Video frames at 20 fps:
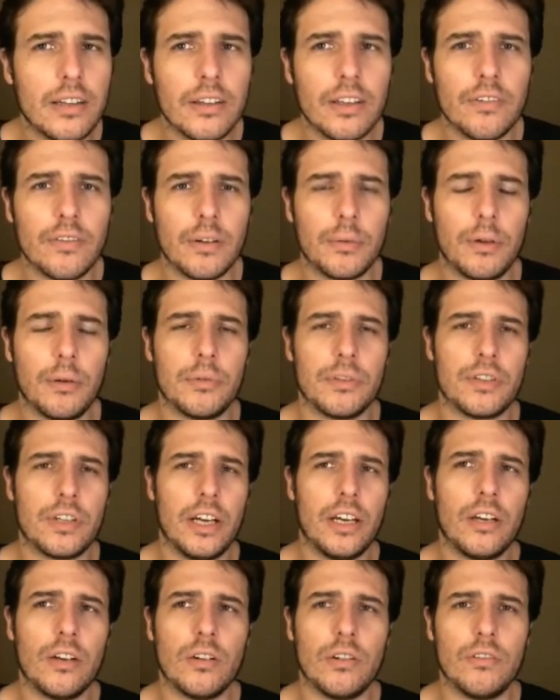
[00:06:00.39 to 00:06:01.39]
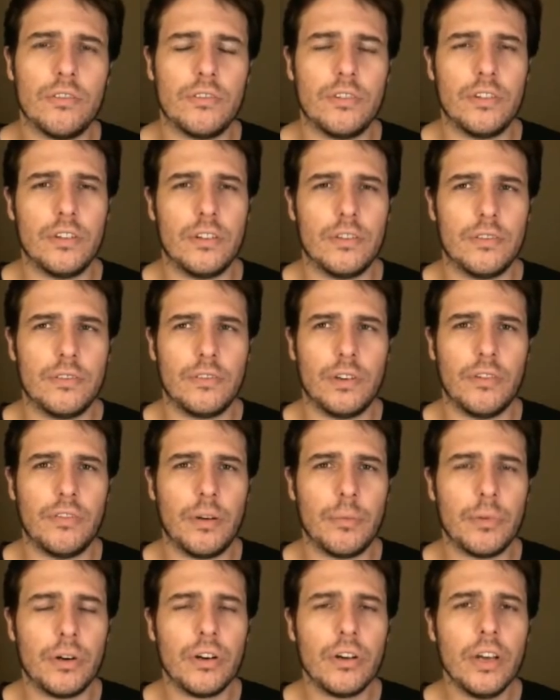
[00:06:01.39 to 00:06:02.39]
if I'm not mistaken, of
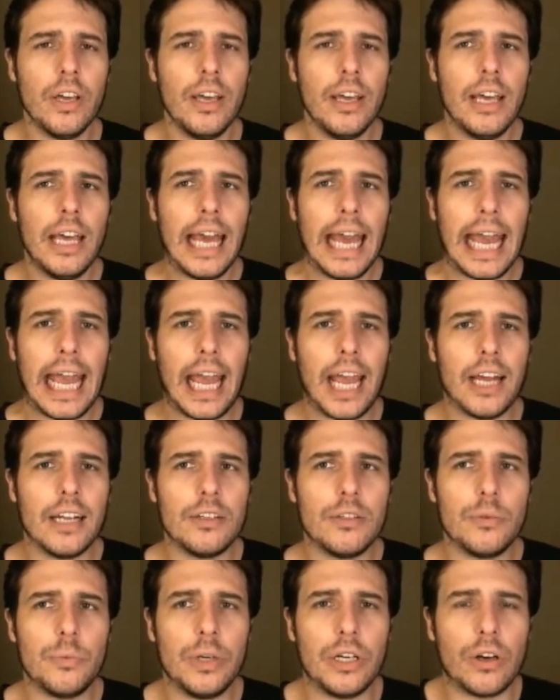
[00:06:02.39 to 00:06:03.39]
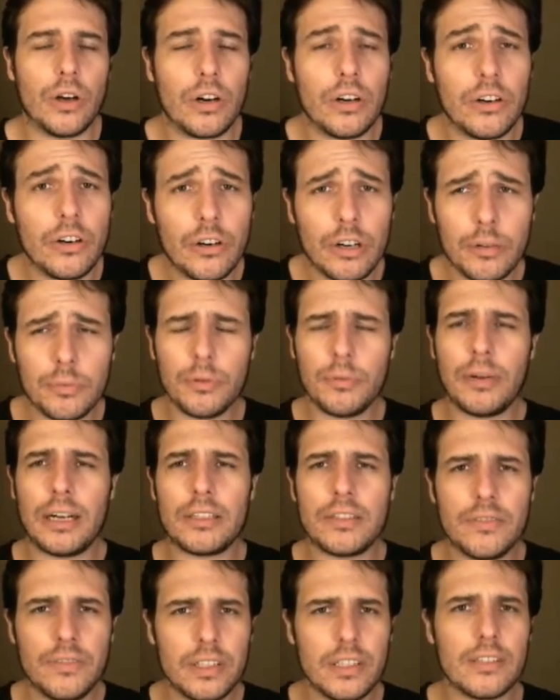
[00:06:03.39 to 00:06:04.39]
November. And we got an incredible
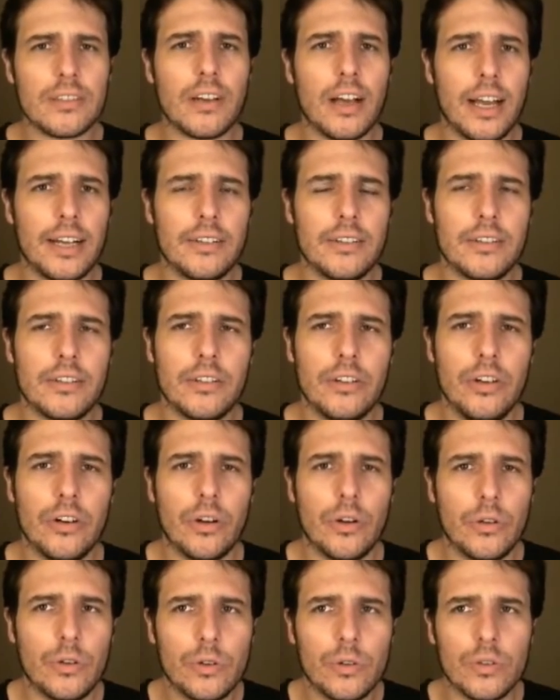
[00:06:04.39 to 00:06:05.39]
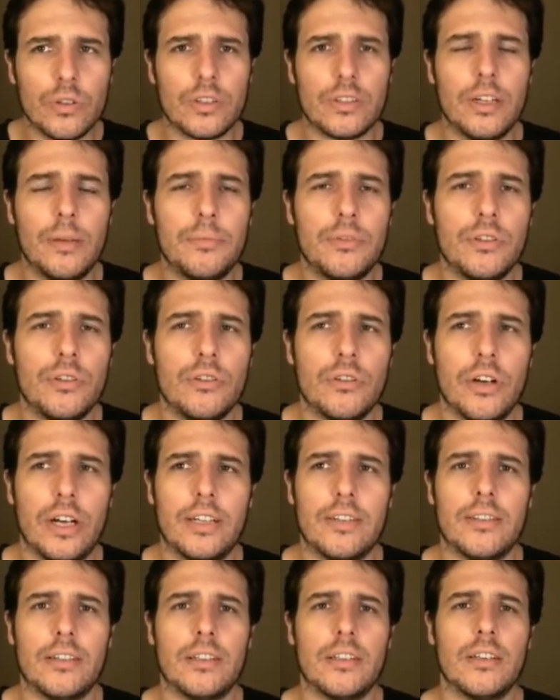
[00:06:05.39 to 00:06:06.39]
amount of insight, through this Neptune
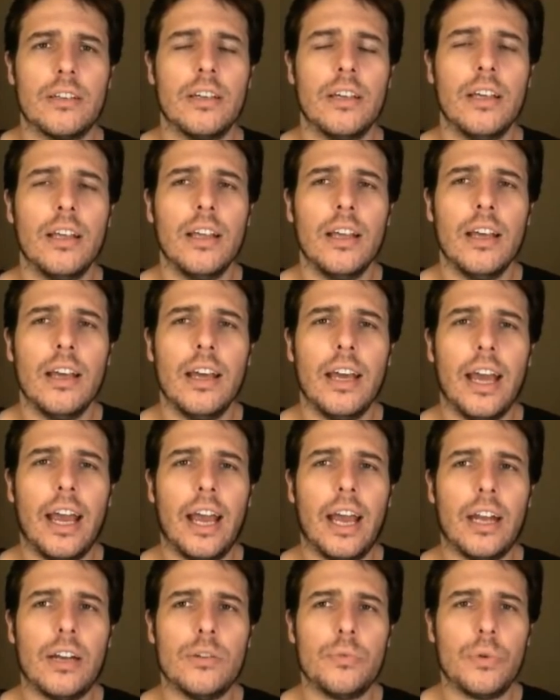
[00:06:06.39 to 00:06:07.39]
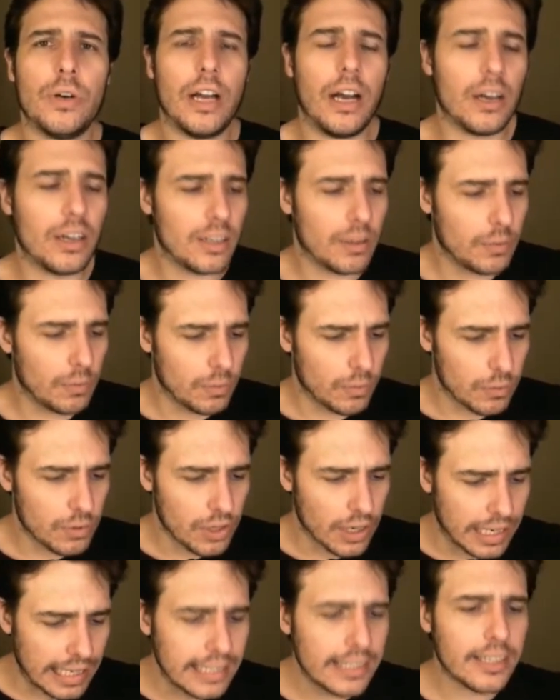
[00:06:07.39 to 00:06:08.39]
transit. And we're now going to
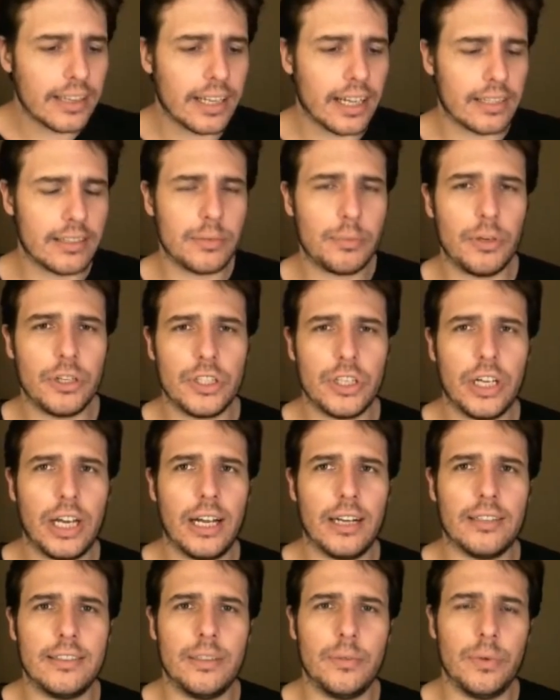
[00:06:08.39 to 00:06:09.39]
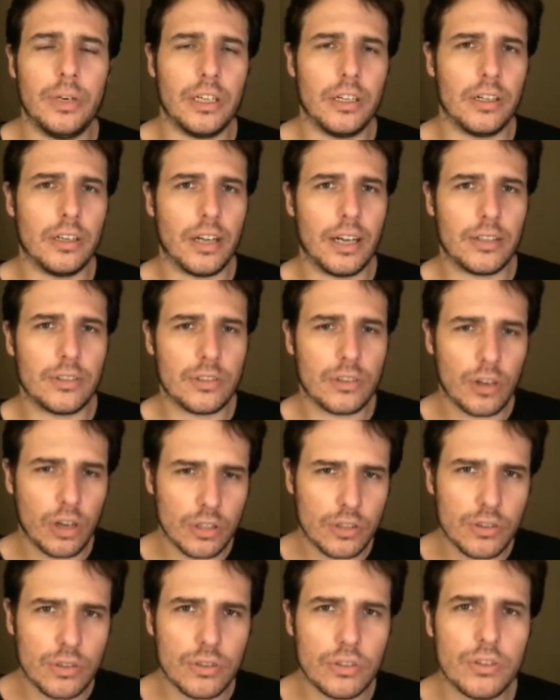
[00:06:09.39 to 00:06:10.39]
link that spirituality. We're going to
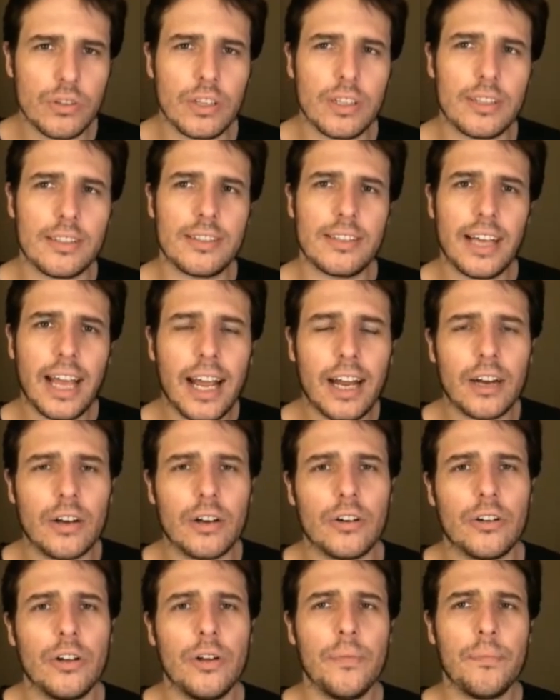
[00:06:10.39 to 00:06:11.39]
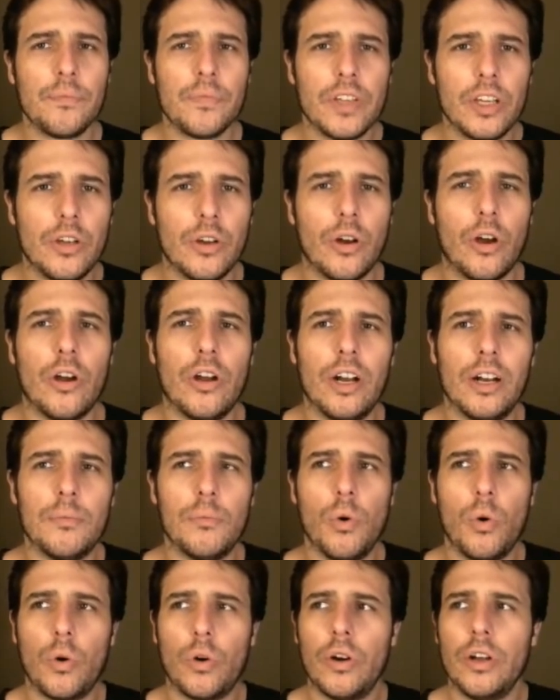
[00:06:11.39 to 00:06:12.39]
start to understand, in a
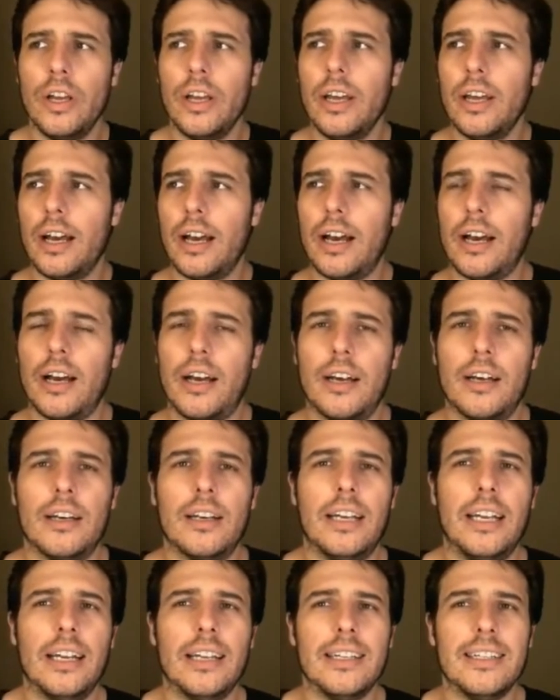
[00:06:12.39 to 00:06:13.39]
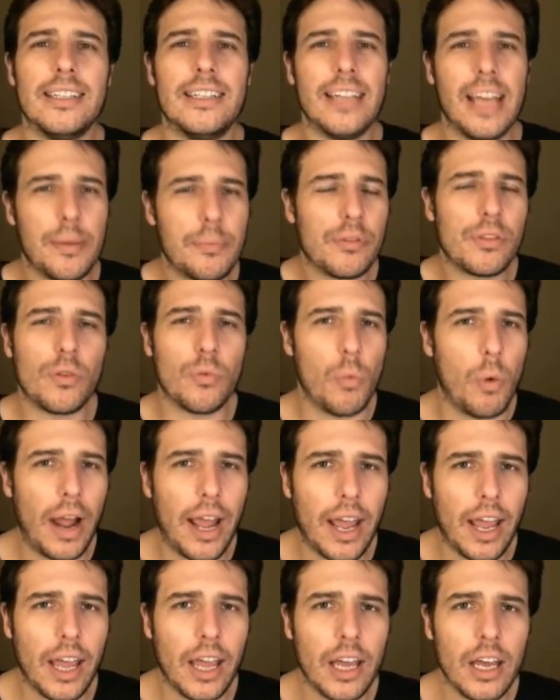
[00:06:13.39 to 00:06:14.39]
more in-depth
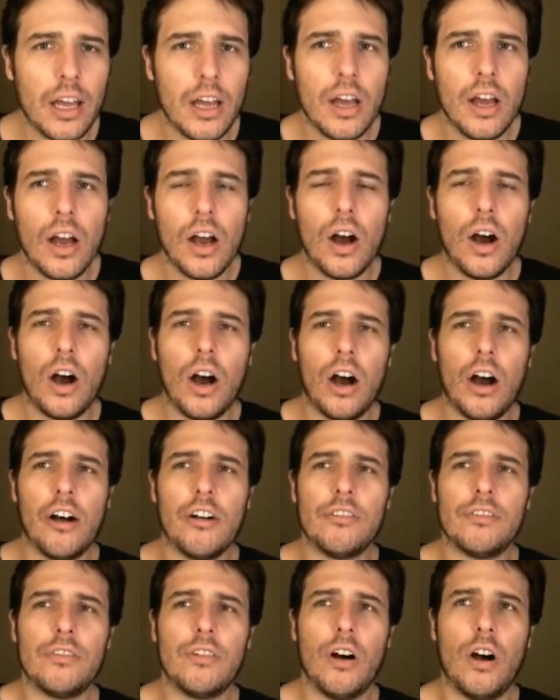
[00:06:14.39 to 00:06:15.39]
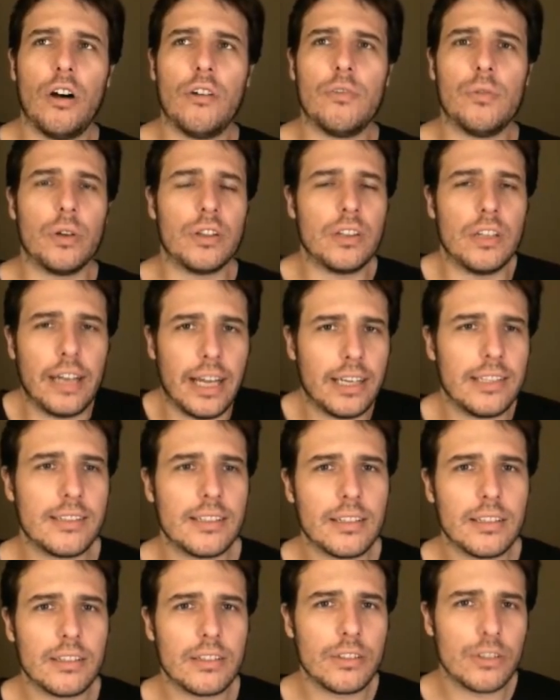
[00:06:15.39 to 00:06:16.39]
way of what the
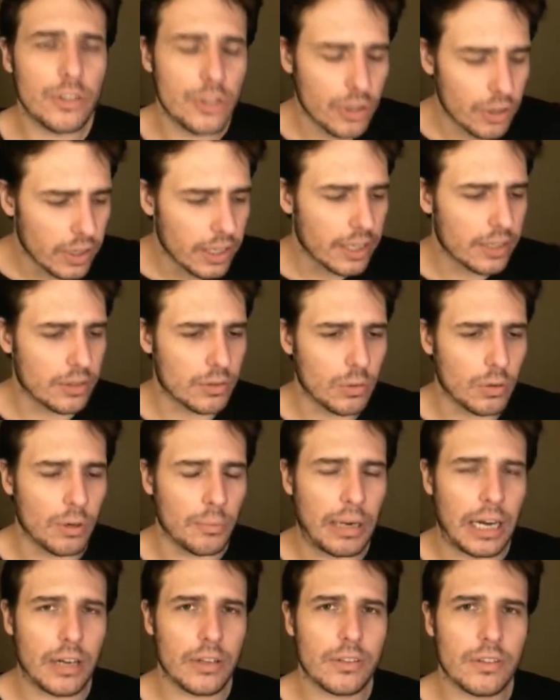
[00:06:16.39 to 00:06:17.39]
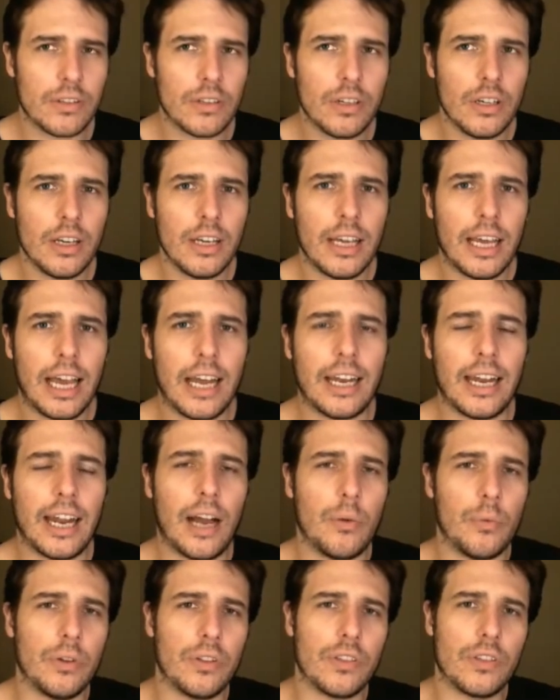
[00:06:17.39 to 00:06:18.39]
next journey is all about. And
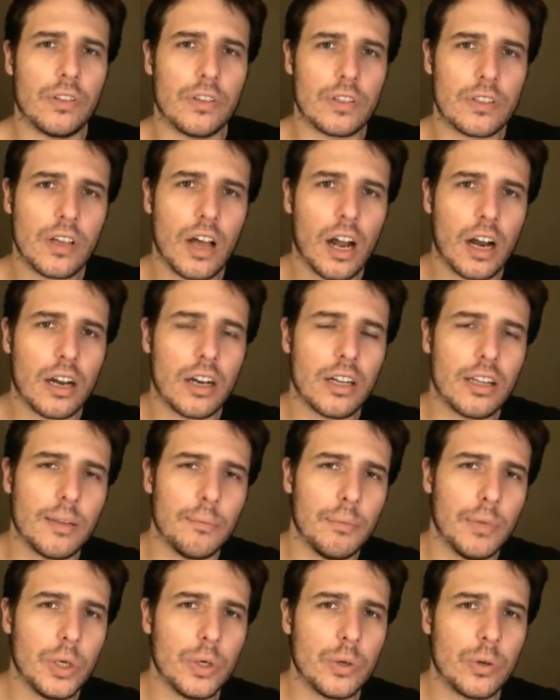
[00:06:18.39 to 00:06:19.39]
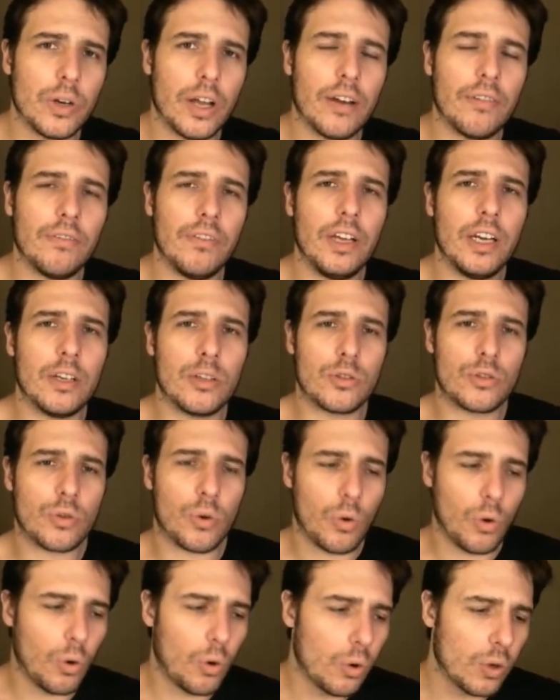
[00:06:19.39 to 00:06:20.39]
now with the Sun, the Moon, and Venus
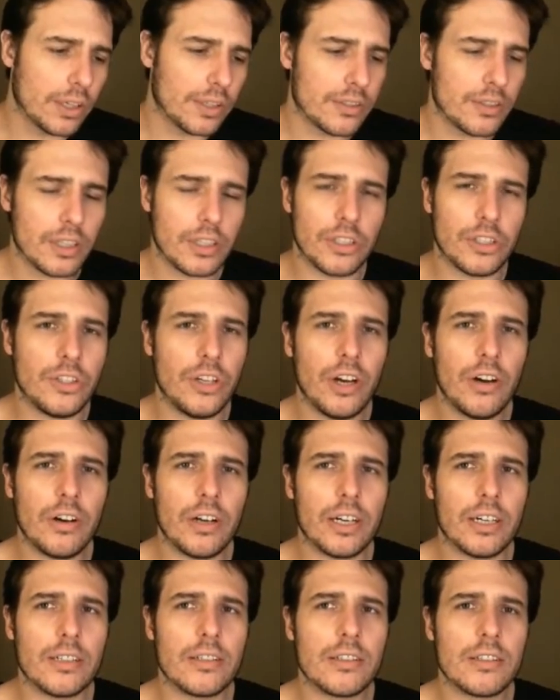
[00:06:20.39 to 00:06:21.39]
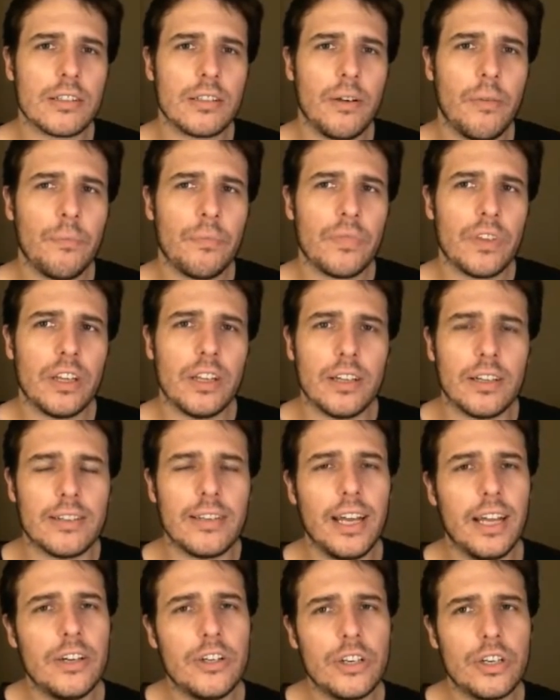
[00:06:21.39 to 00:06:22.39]
all in Sagittarius, the
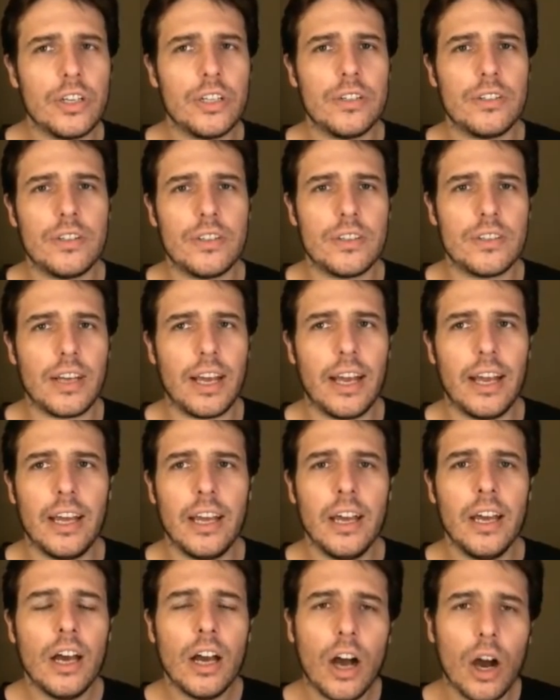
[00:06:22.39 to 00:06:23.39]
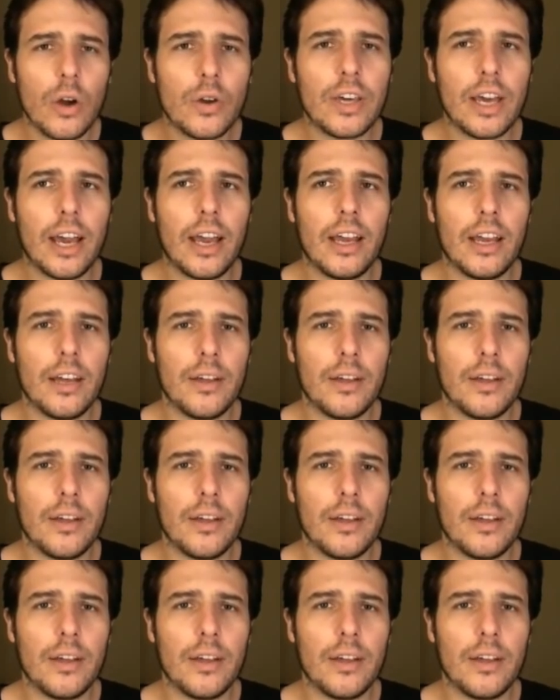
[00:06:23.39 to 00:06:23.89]
intention is to say, okay,